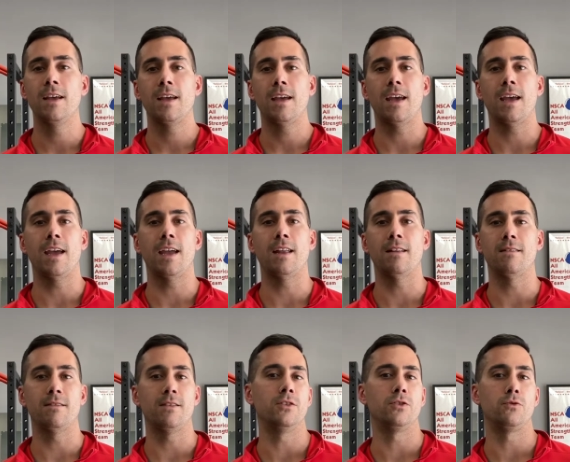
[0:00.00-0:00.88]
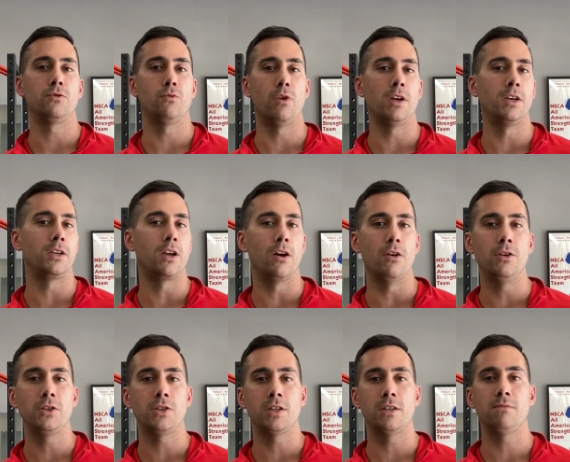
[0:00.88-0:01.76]
and there's one
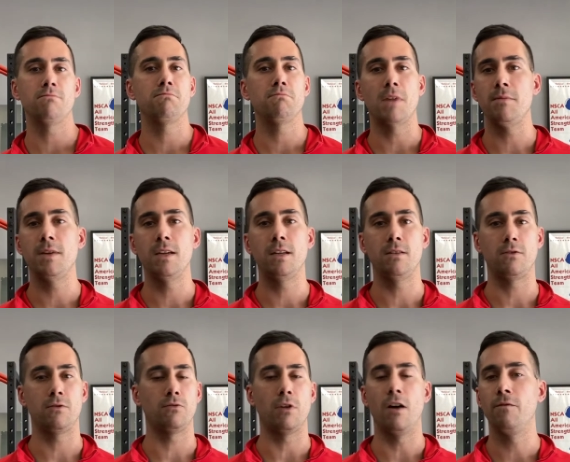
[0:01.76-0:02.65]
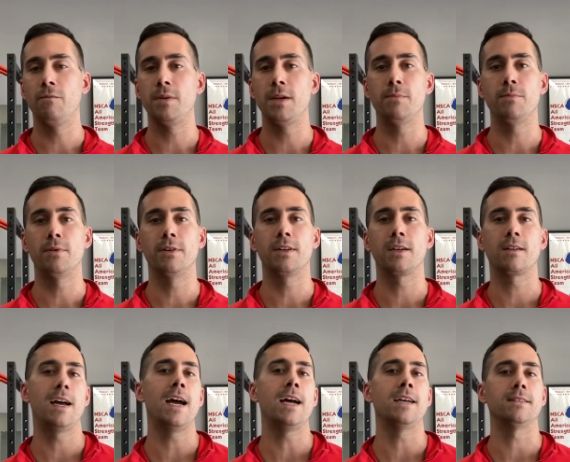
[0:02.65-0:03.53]
coach and maybe 12 people in the
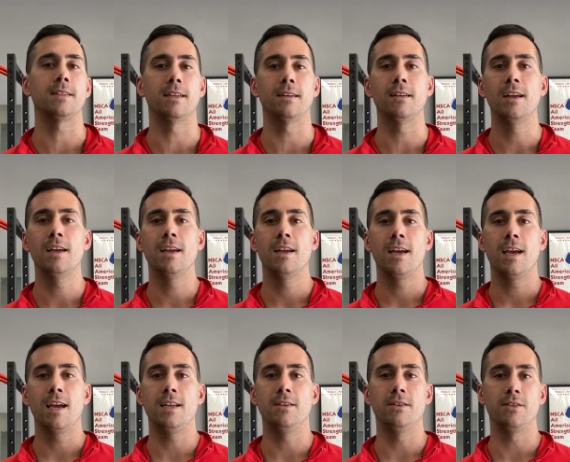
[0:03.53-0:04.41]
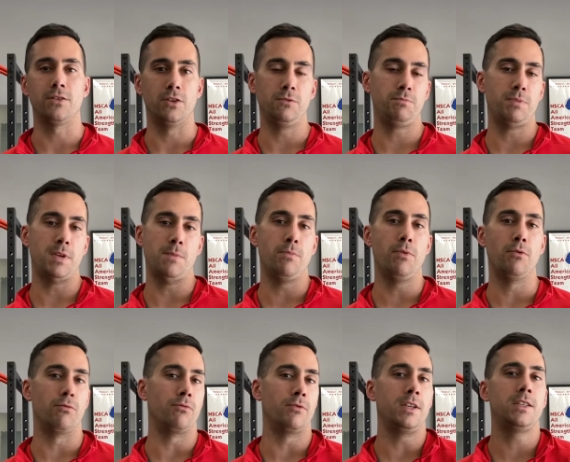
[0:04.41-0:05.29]
class. And, and you know what? Those
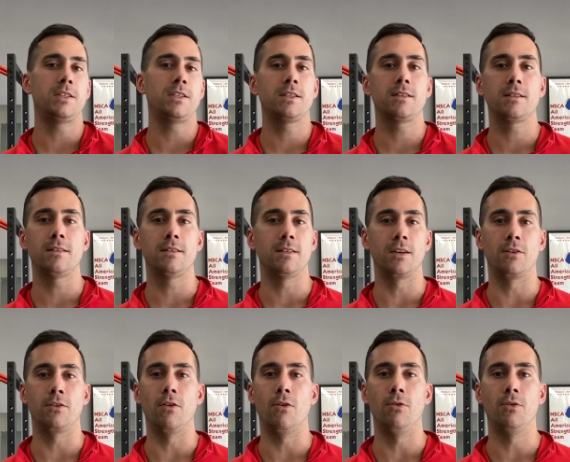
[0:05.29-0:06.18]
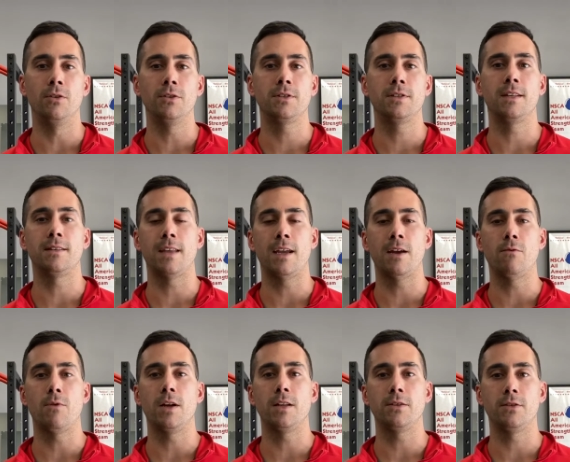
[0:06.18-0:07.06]
people reach the goals that they
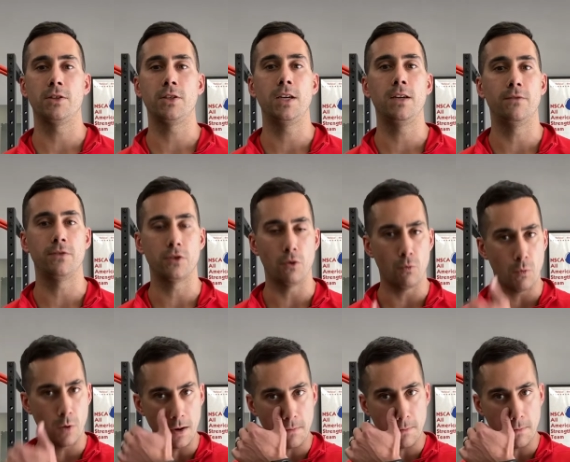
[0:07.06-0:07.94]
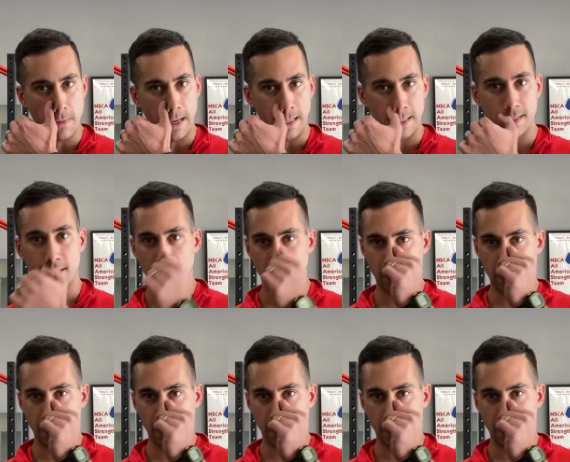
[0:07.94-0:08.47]
want to achieve. So, what makes